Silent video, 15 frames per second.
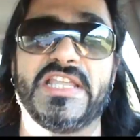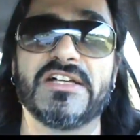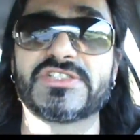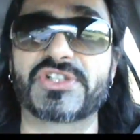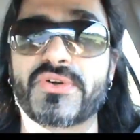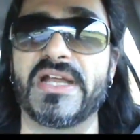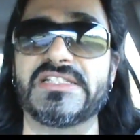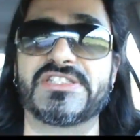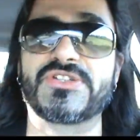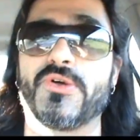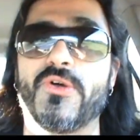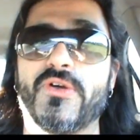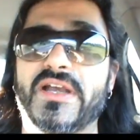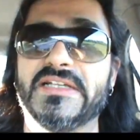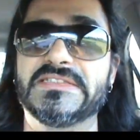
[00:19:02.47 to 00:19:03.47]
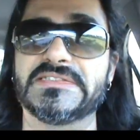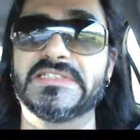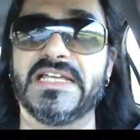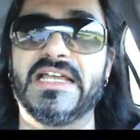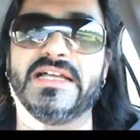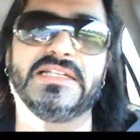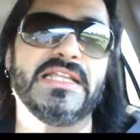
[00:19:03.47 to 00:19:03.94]
Tells a great story.
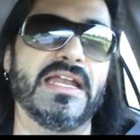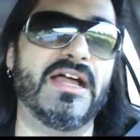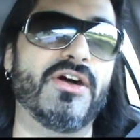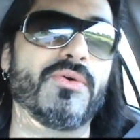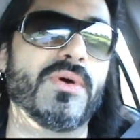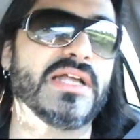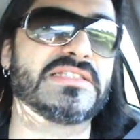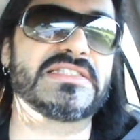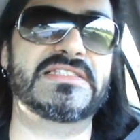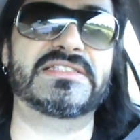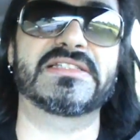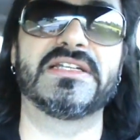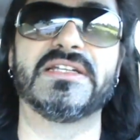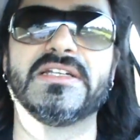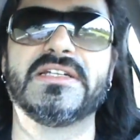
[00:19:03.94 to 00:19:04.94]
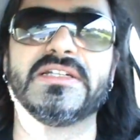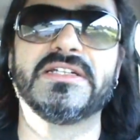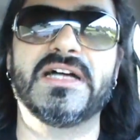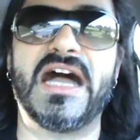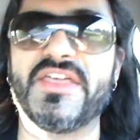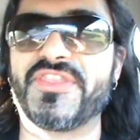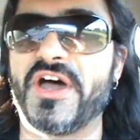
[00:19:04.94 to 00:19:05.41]
Once
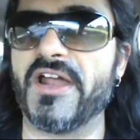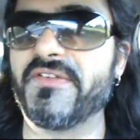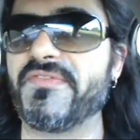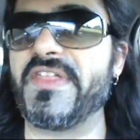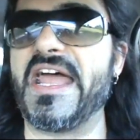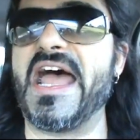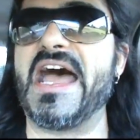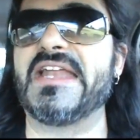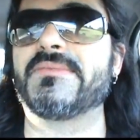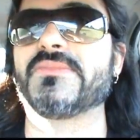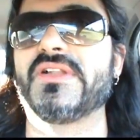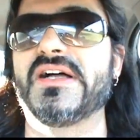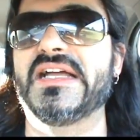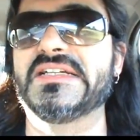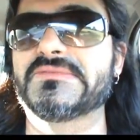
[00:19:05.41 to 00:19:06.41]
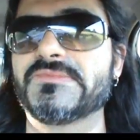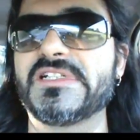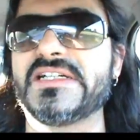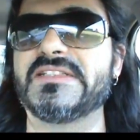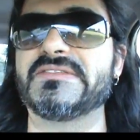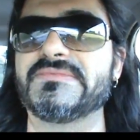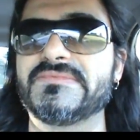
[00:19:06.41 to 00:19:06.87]
I thought of that, I'm like,
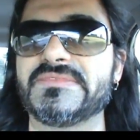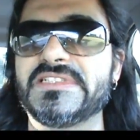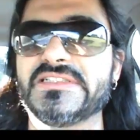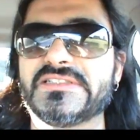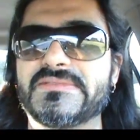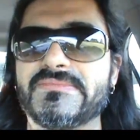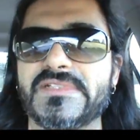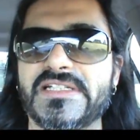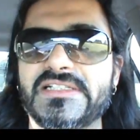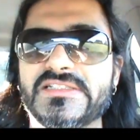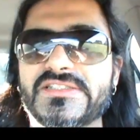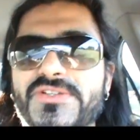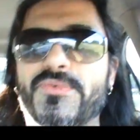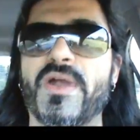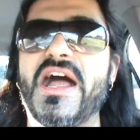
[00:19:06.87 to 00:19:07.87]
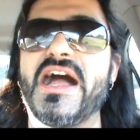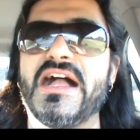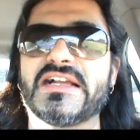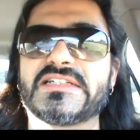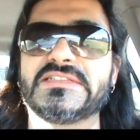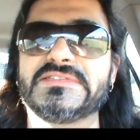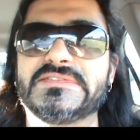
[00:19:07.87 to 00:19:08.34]
well, it is The
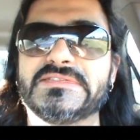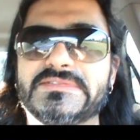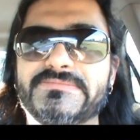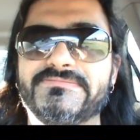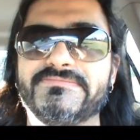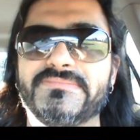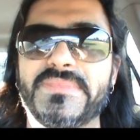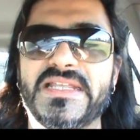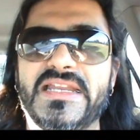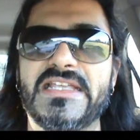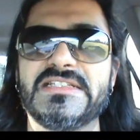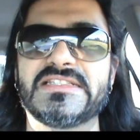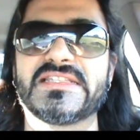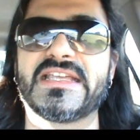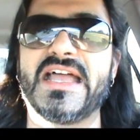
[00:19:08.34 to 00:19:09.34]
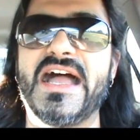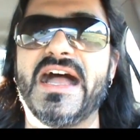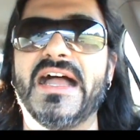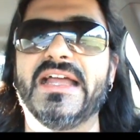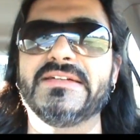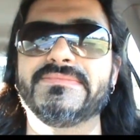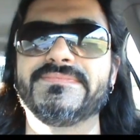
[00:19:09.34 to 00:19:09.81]
Rock. I mean, he's the
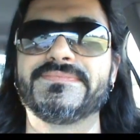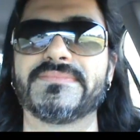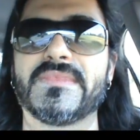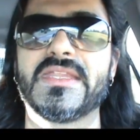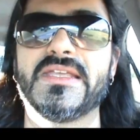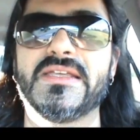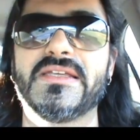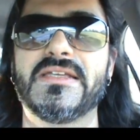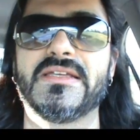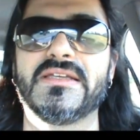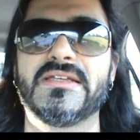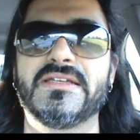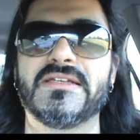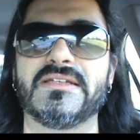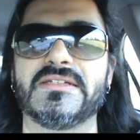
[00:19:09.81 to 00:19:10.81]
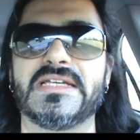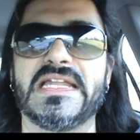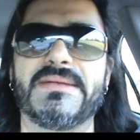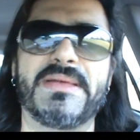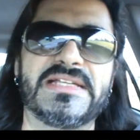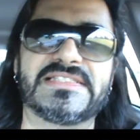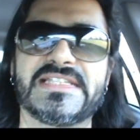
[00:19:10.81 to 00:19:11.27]
guy.
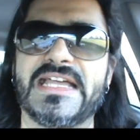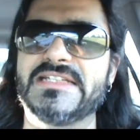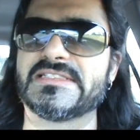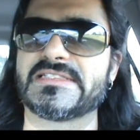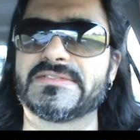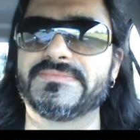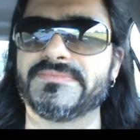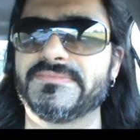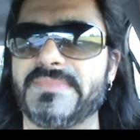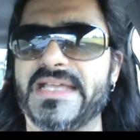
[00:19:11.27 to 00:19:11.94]
And it made sense.